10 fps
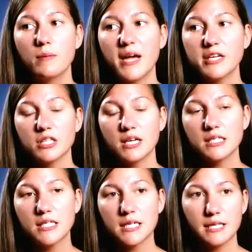patient
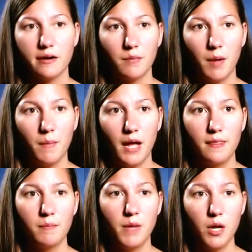that sticks out in my
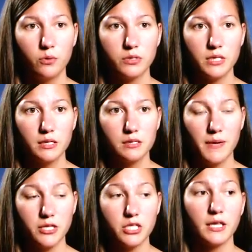mind the most
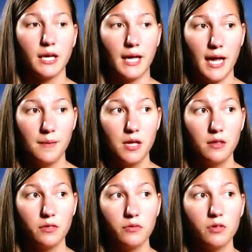is a patient that came
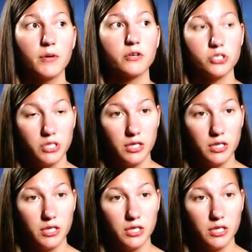in through the emergency